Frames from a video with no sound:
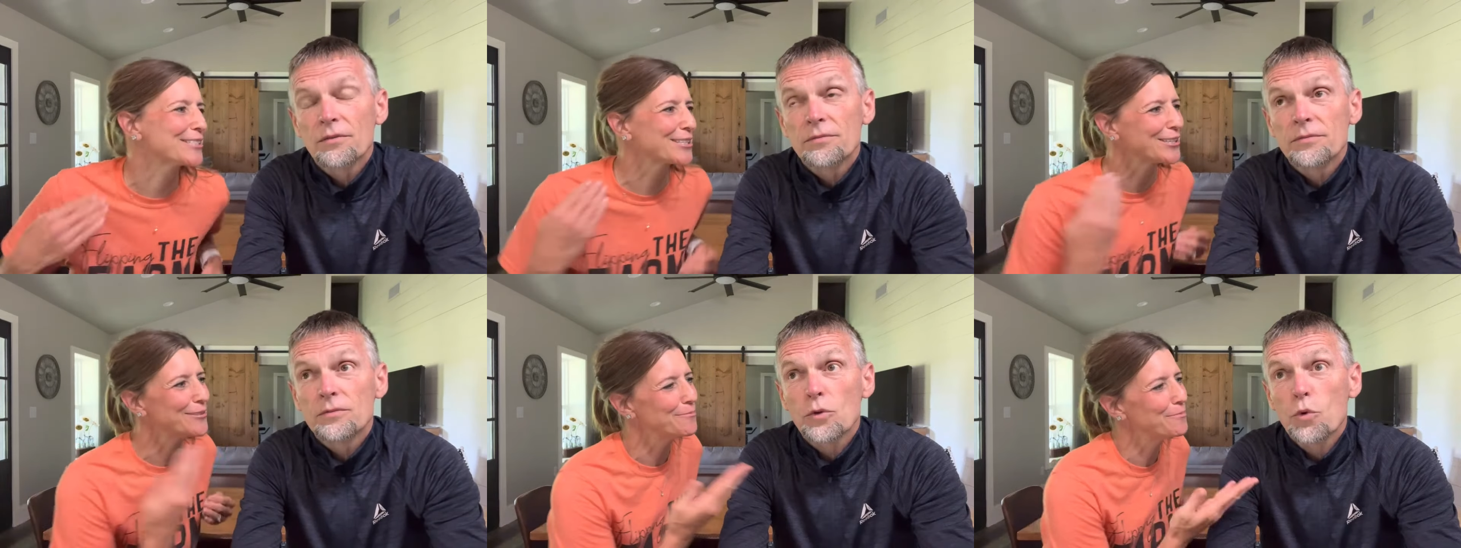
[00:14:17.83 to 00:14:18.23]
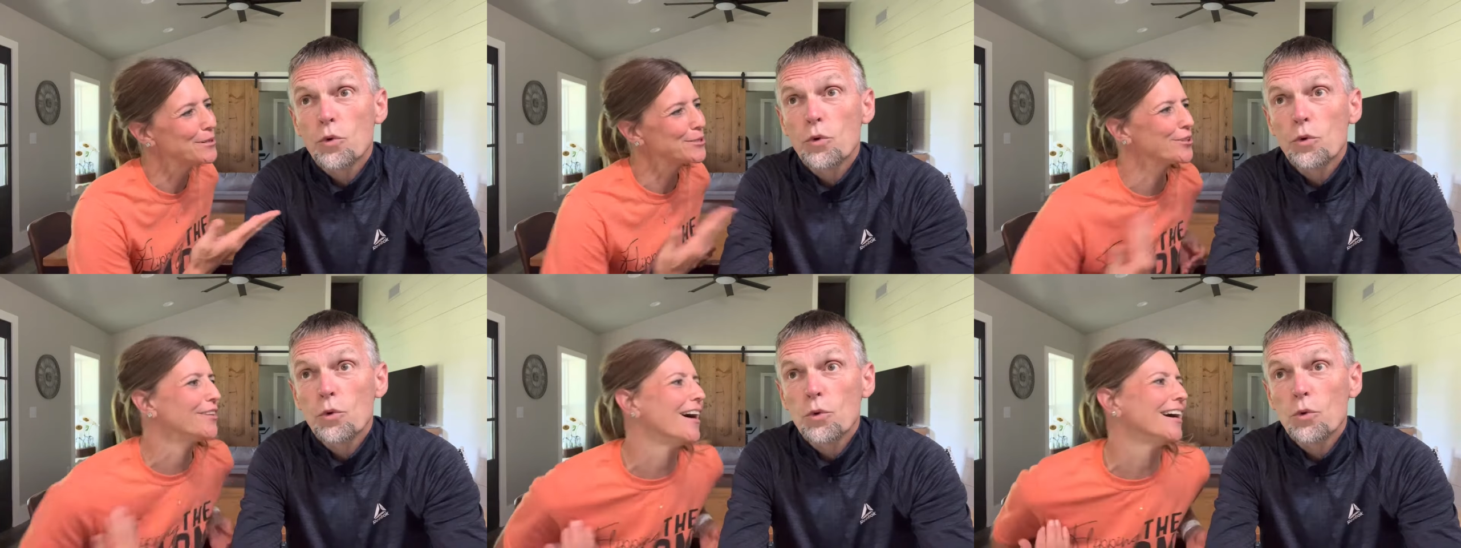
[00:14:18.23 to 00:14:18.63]
Speaker 1: ask you,
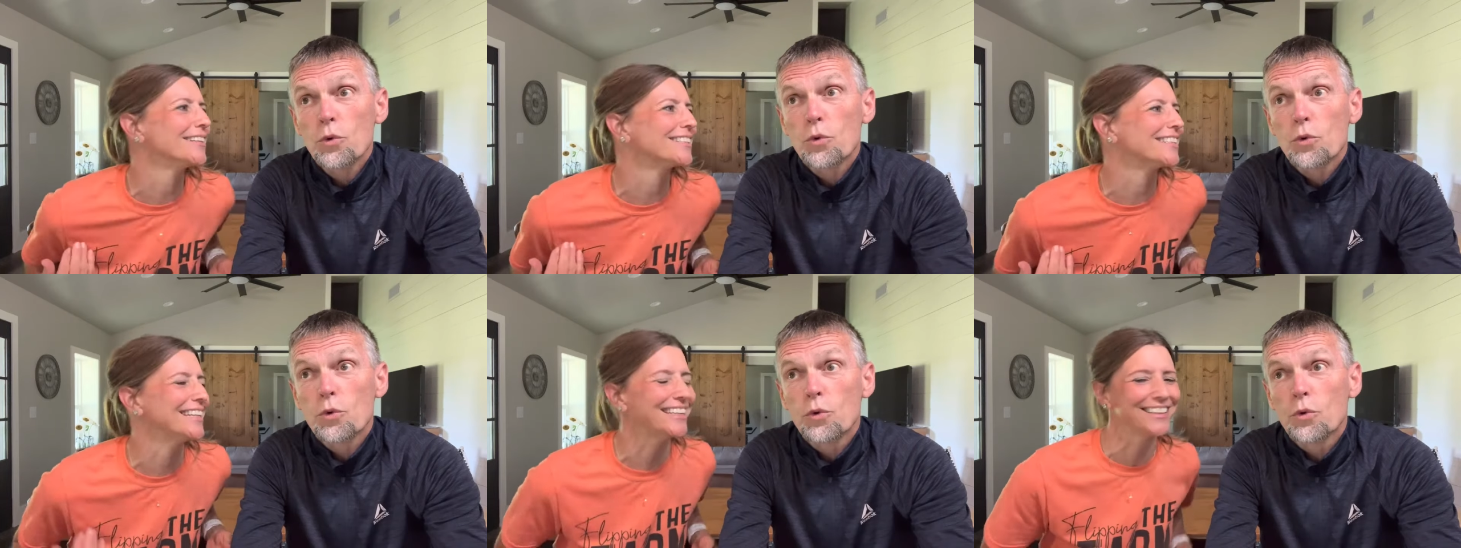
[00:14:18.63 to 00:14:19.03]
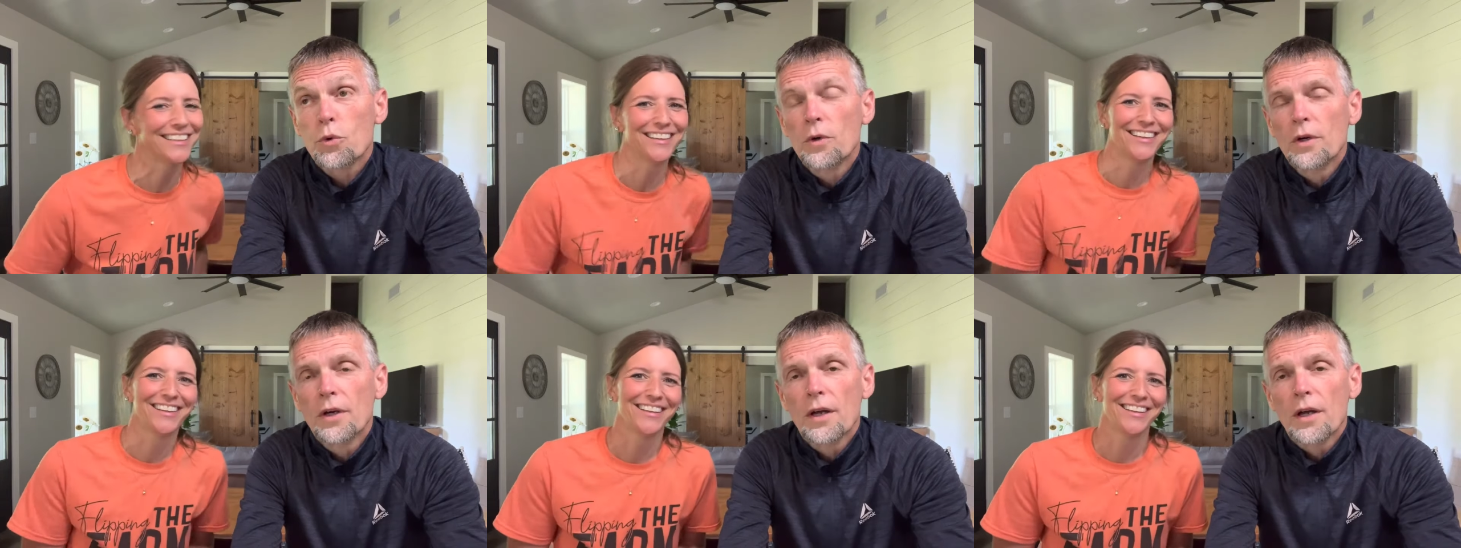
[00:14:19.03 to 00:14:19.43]
quit in the hot seat.
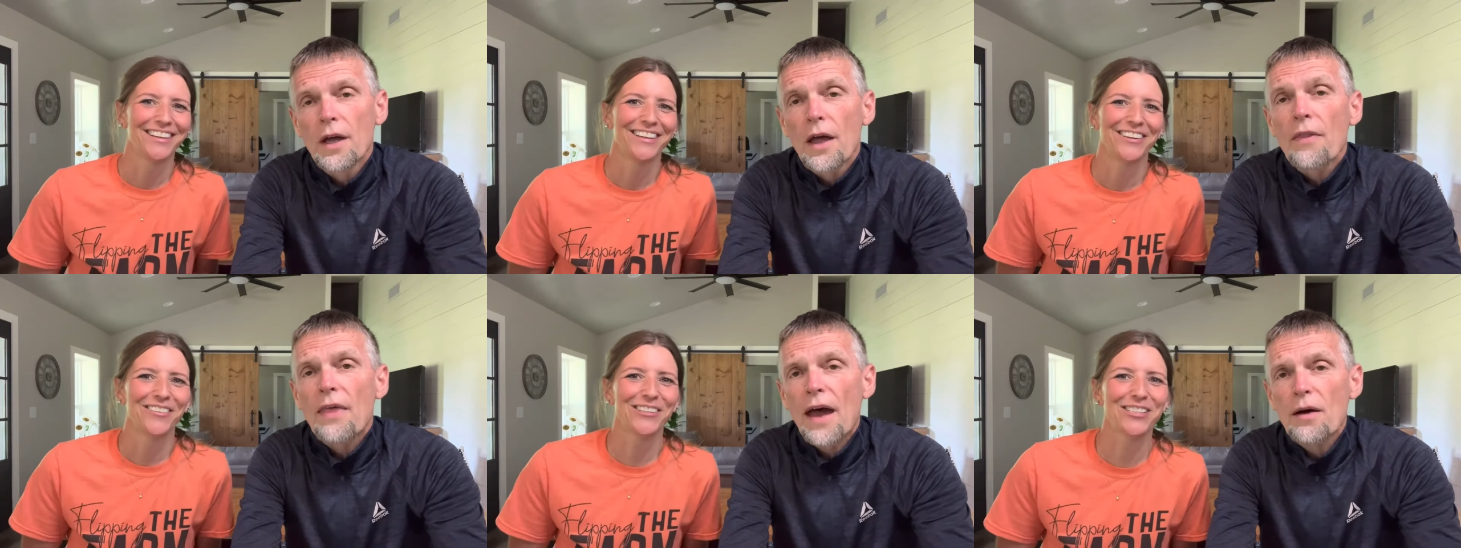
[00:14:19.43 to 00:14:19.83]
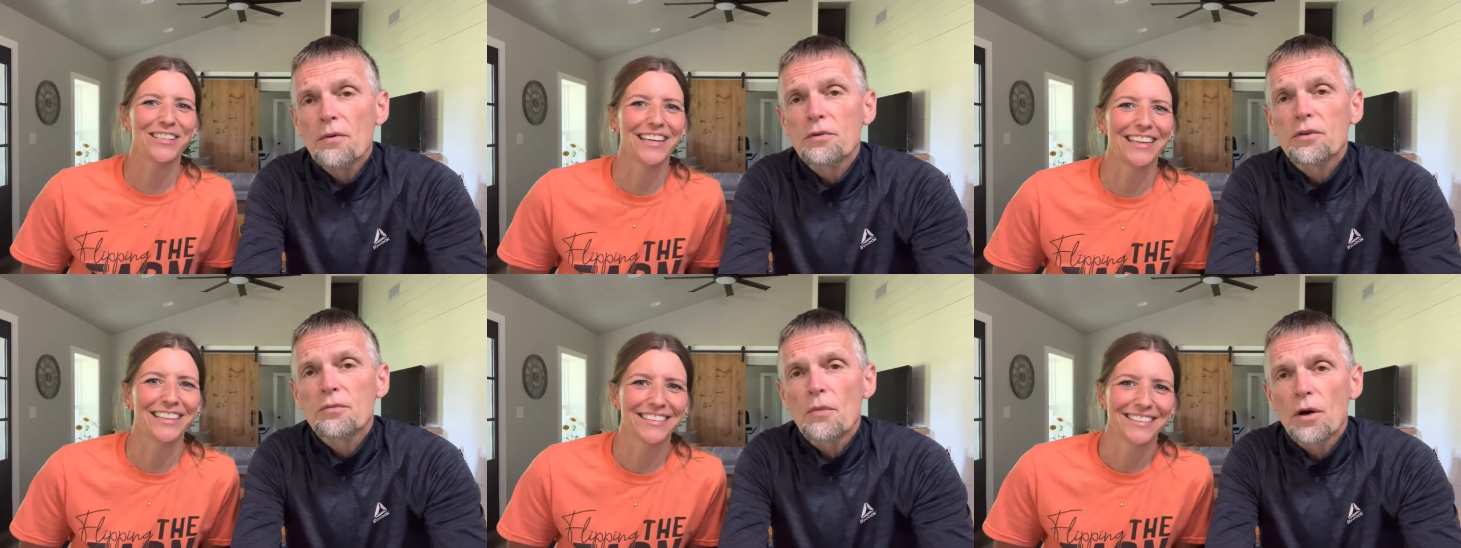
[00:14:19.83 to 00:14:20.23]
What
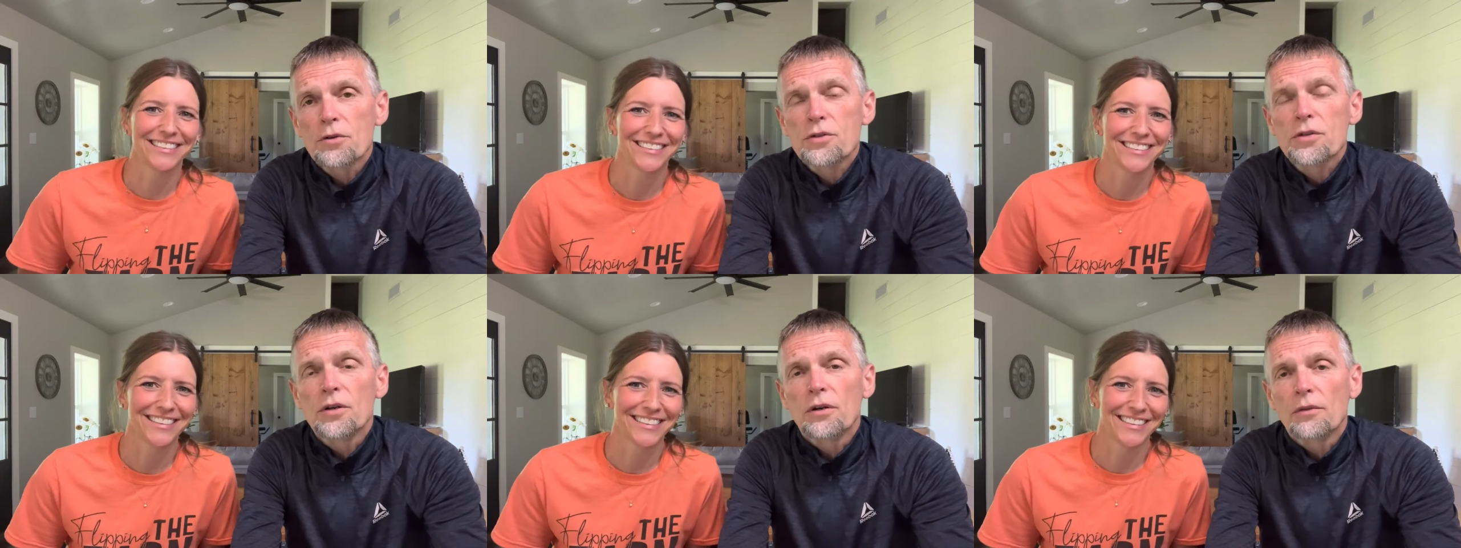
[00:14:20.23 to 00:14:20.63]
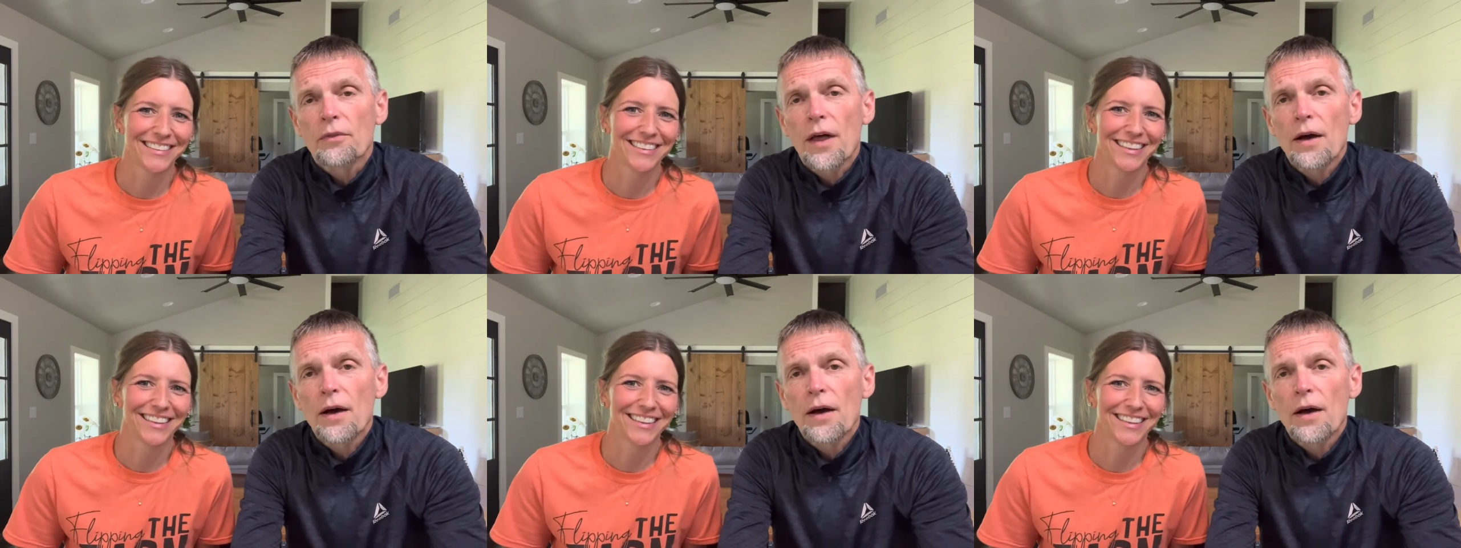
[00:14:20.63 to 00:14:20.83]
that was think? Emotional.